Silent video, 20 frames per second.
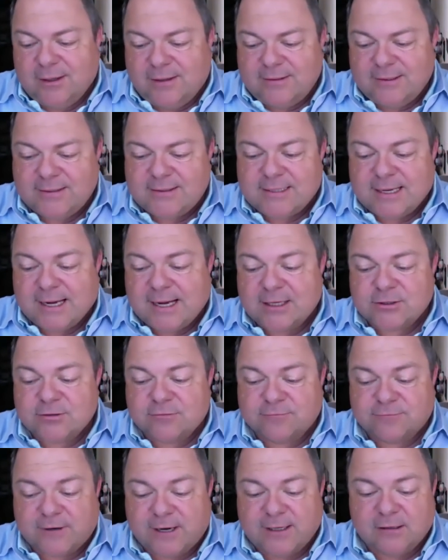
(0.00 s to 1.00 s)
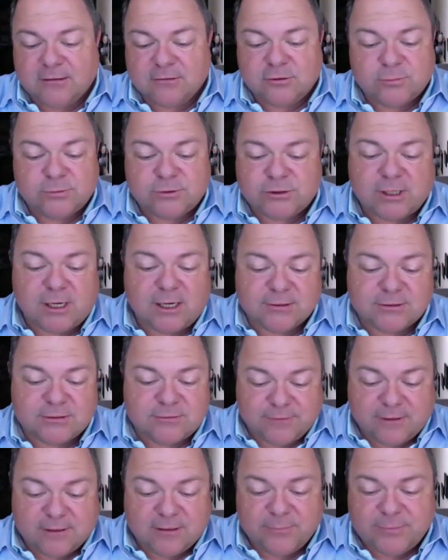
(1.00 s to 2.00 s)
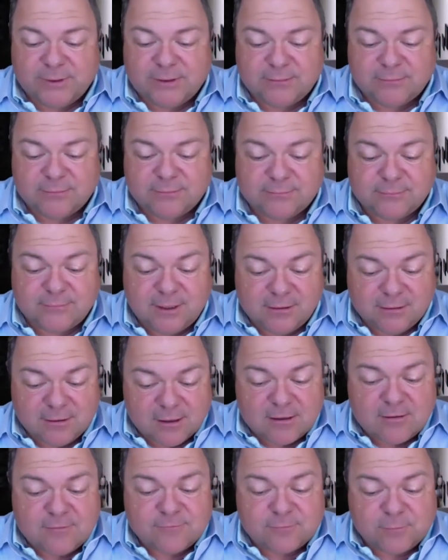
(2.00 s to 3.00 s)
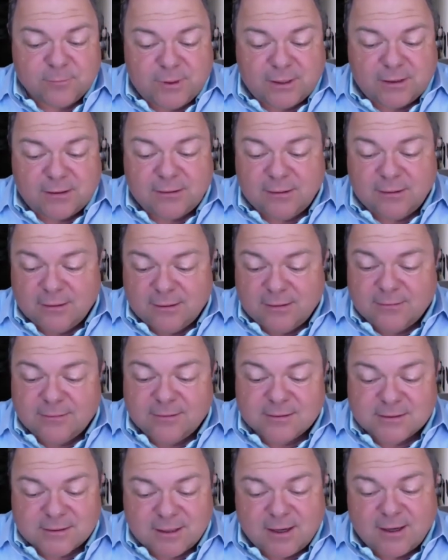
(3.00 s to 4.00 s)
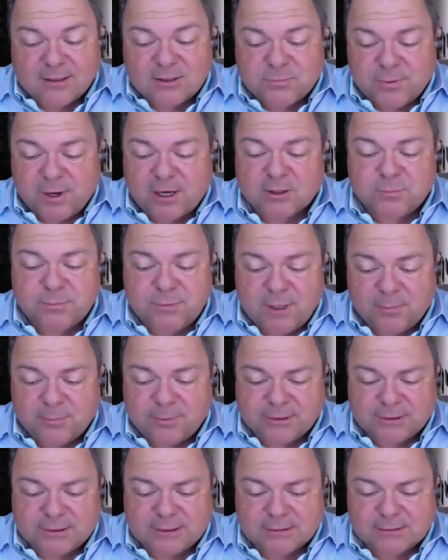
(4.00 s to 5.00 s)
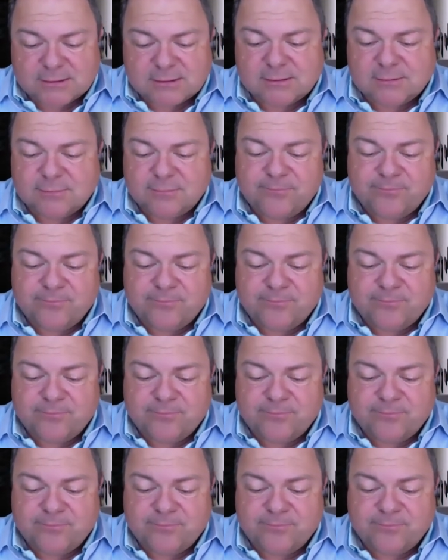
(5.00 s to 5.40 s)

I think dads are vital to a child's development, and lucky for me, the science backs me up on this.